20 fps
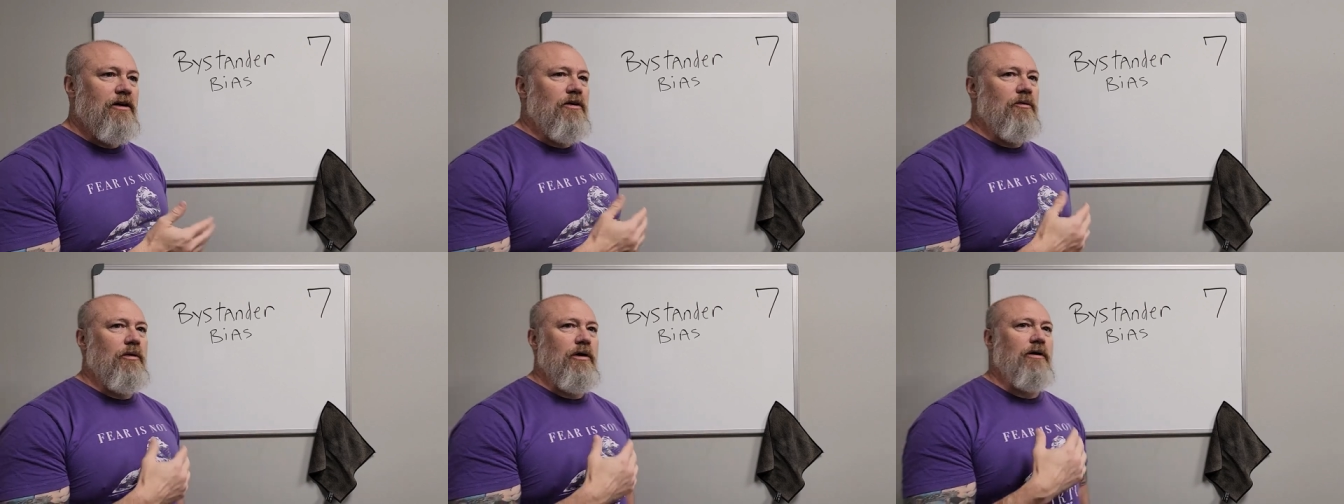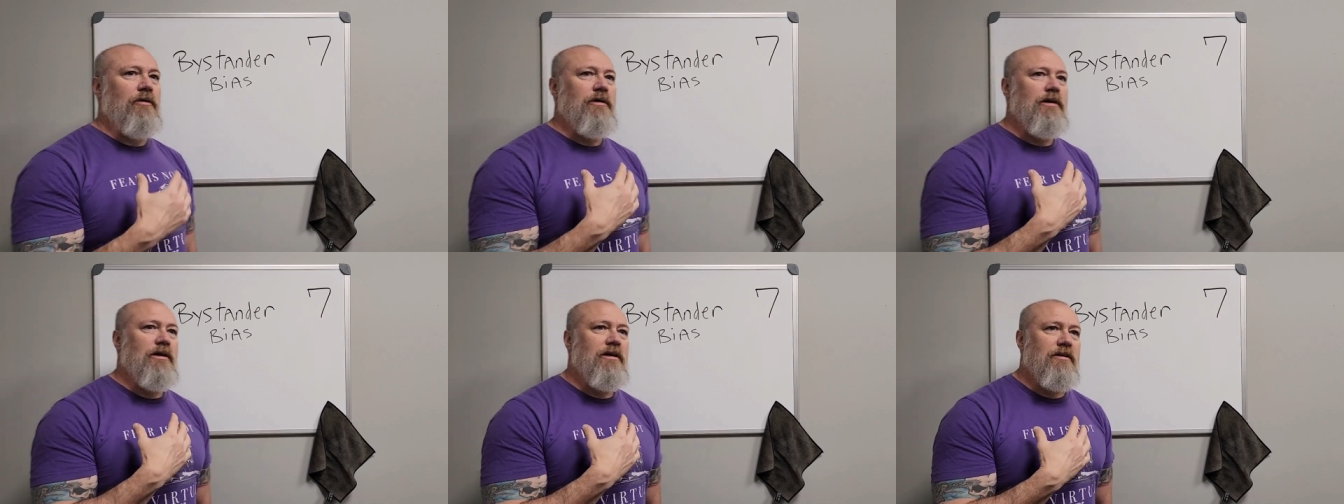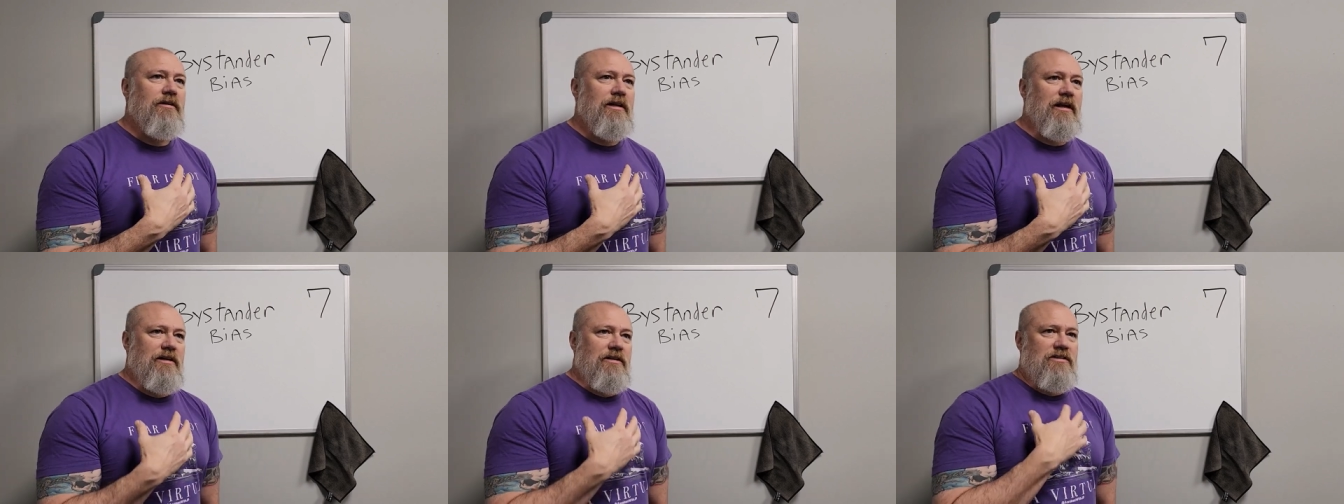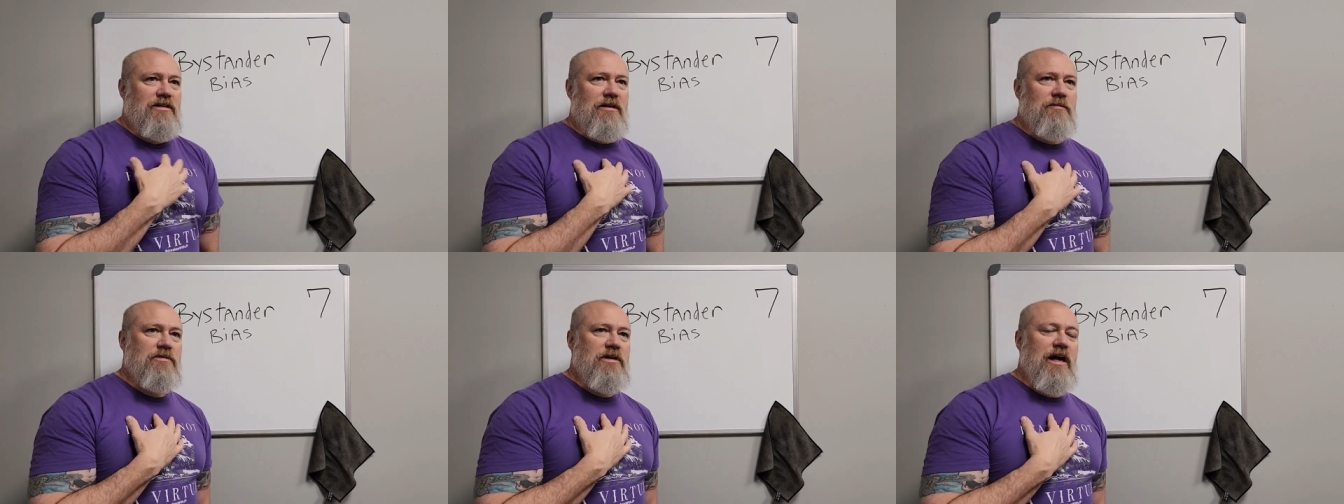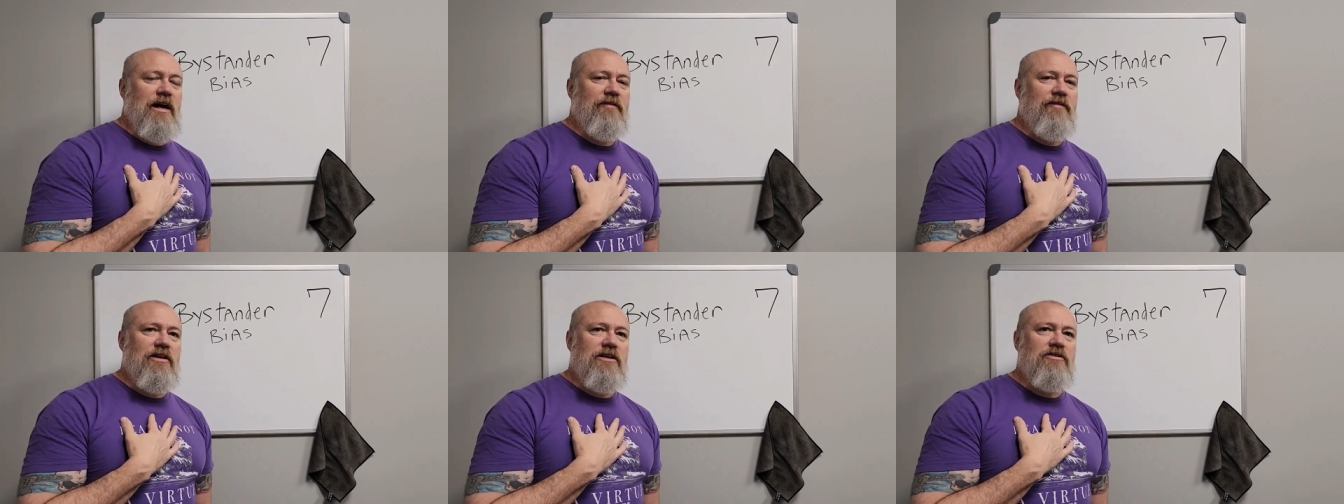Well, that seems
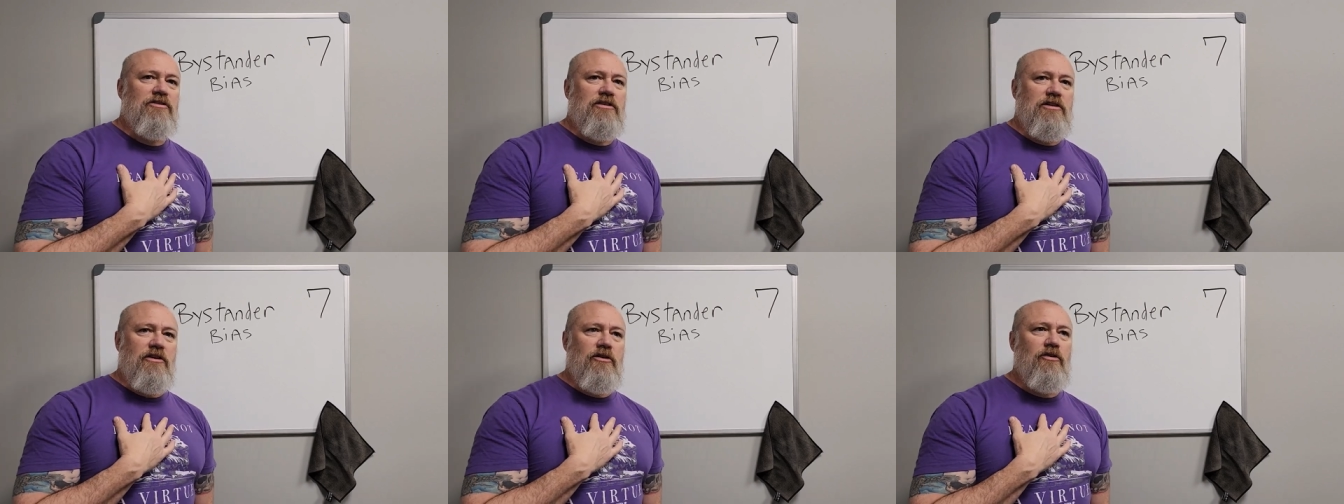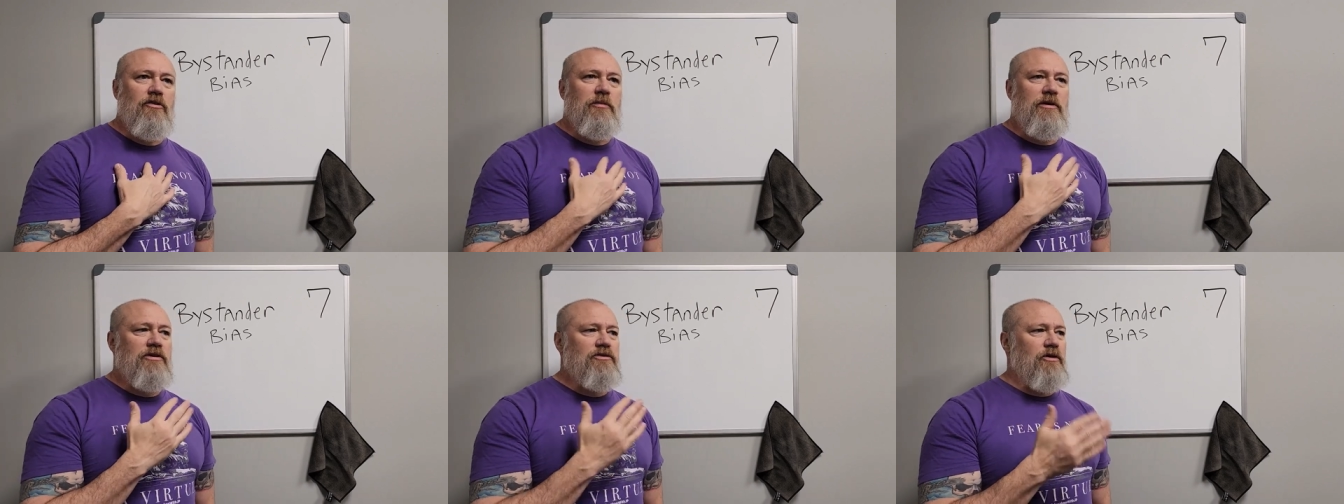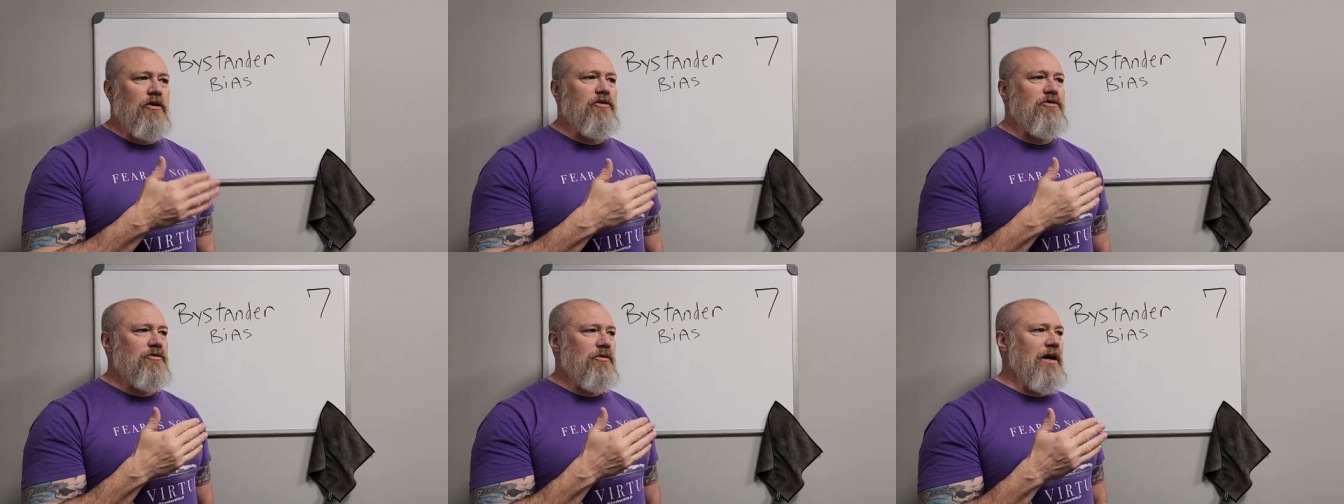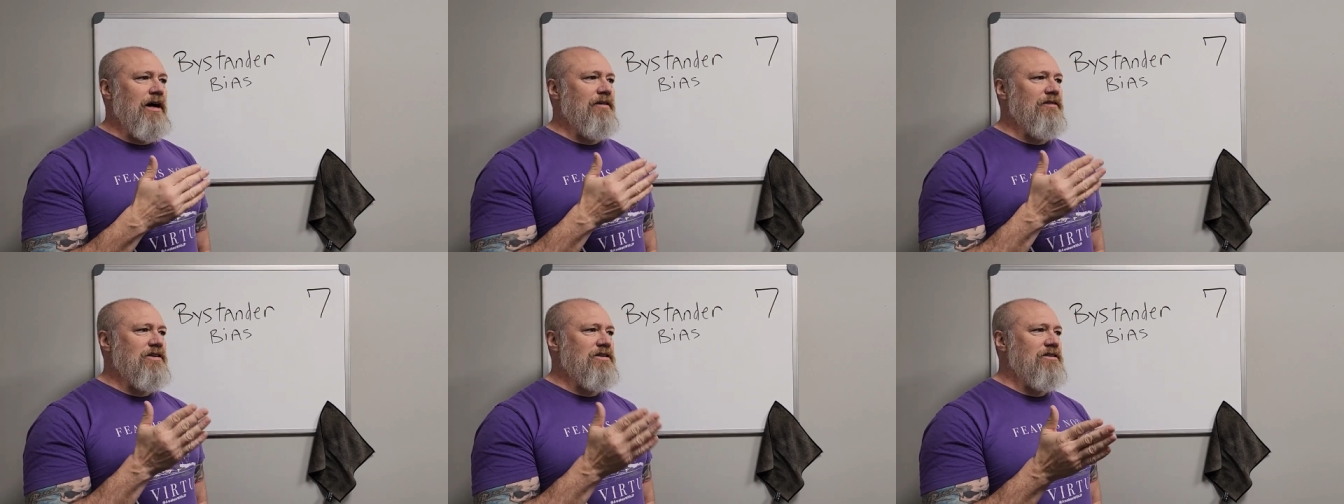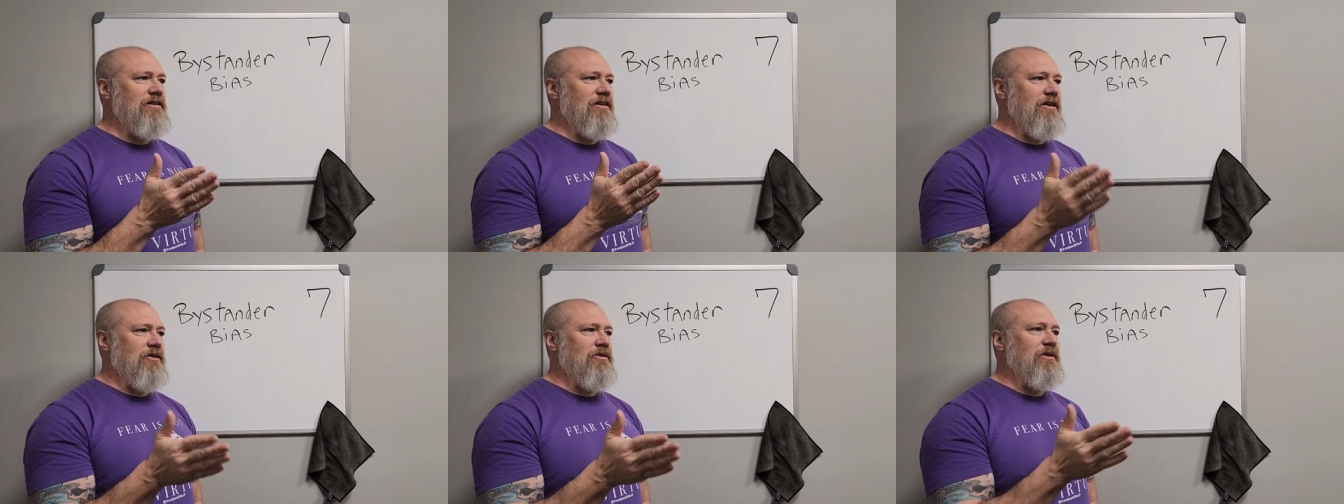obvious to you, but it's also
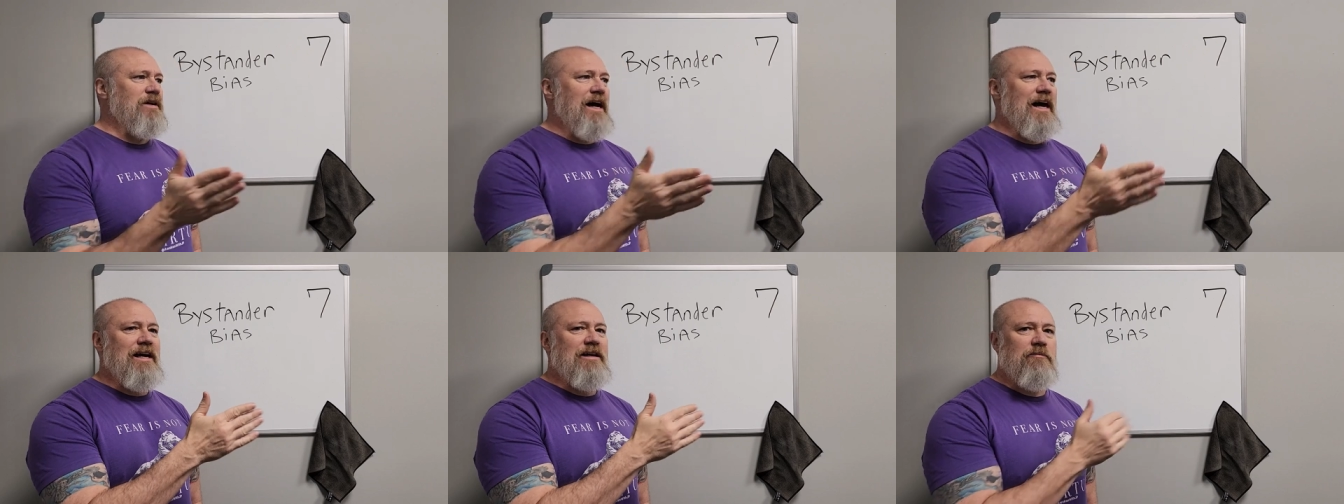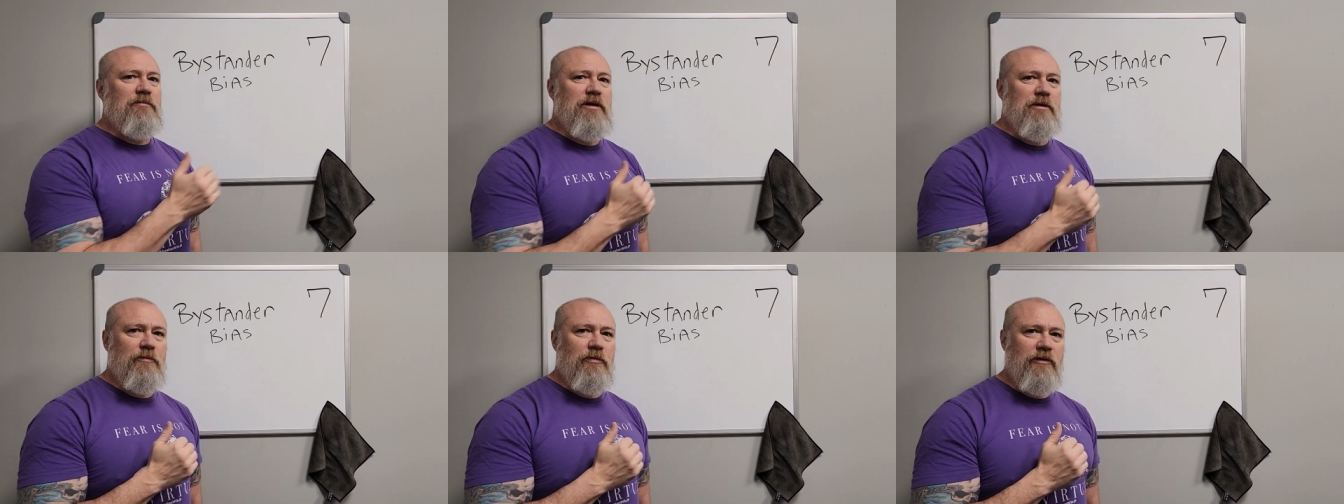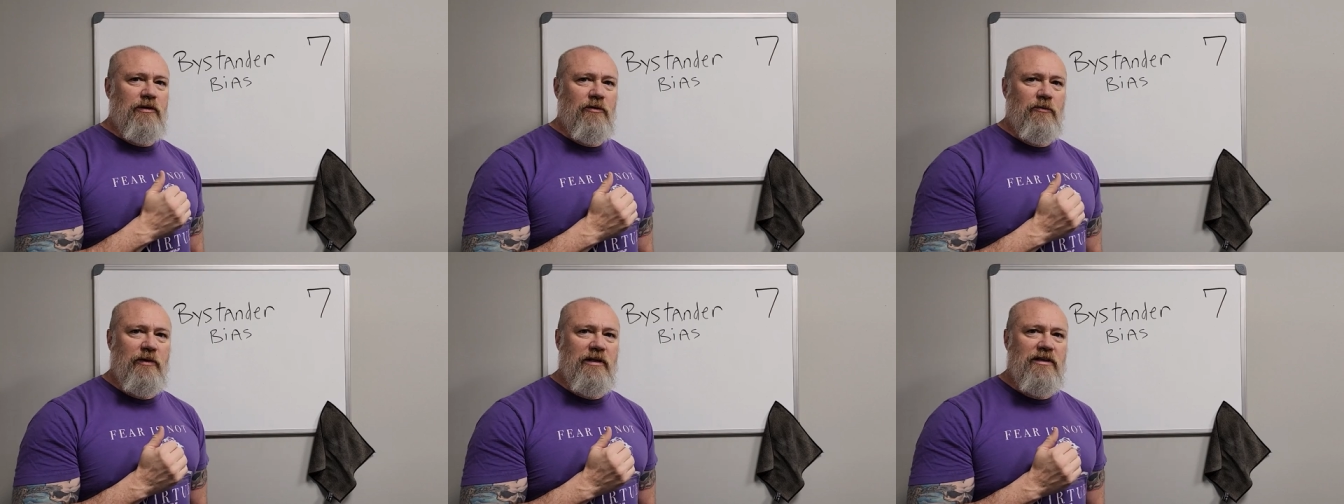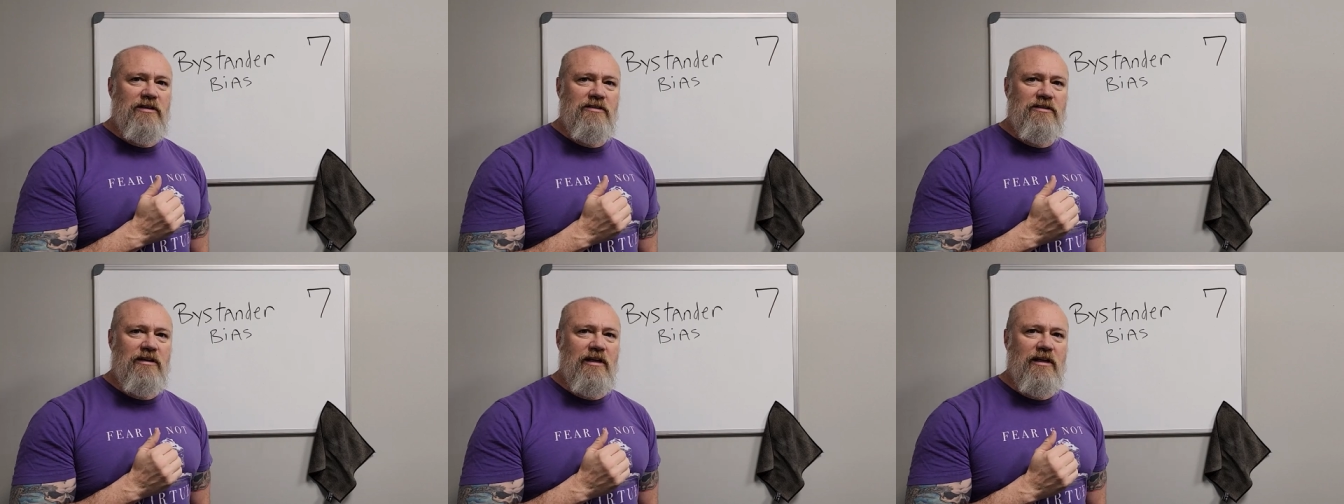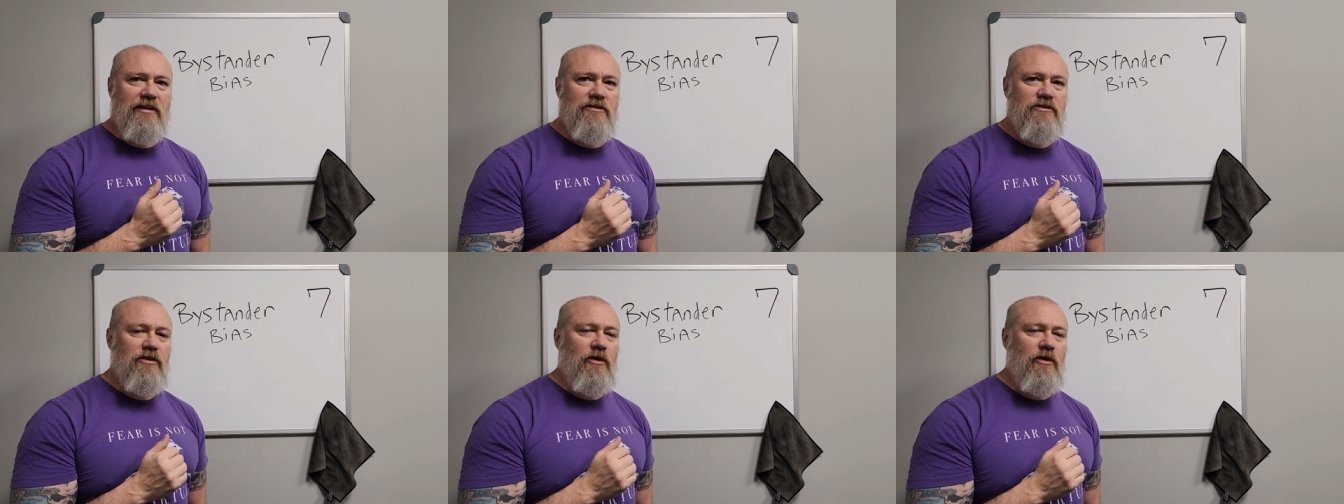obvious to the other nine people that witnessed that.